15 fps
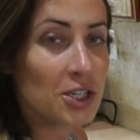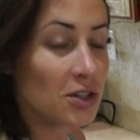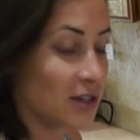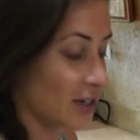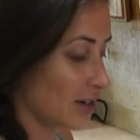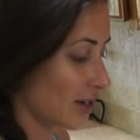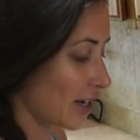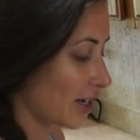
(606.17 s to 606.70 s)
you
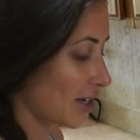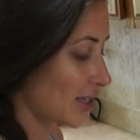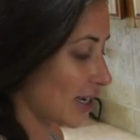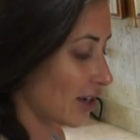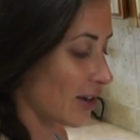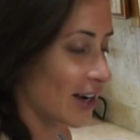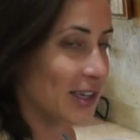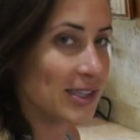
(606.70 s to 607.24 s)
can kind of
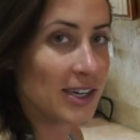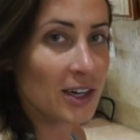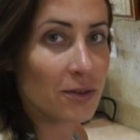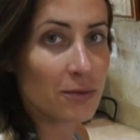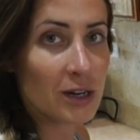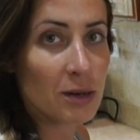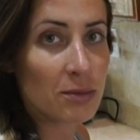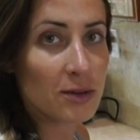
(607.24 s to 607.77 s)
tell it has like a
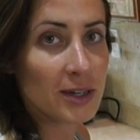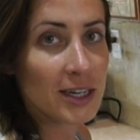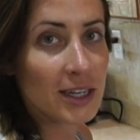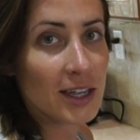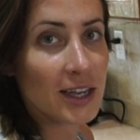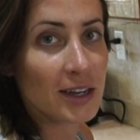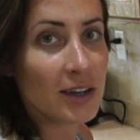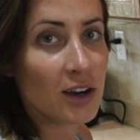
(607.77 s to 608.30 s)
rubbery,
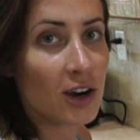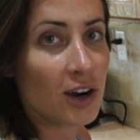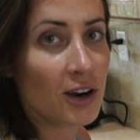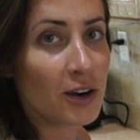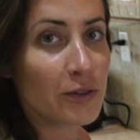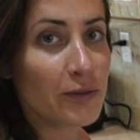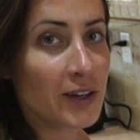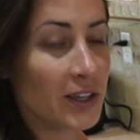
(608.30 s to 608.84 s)
like
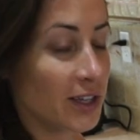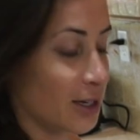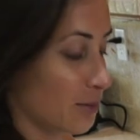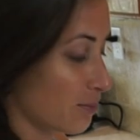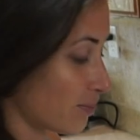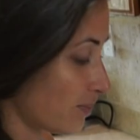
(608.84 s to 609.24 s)
hard feeling.